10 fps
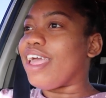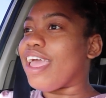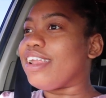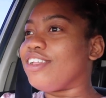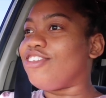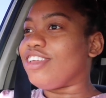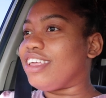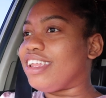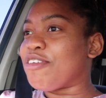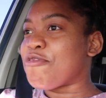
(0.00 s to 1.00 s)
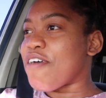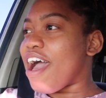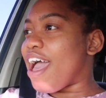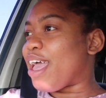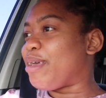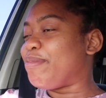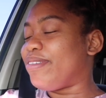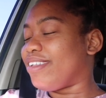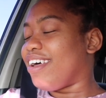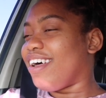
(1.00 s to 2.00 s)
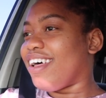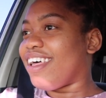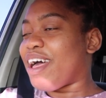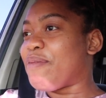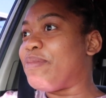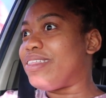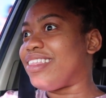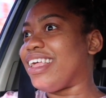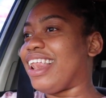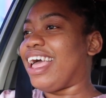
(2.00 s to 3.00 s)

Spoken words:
the energy, the vibes, ugh, I miss it.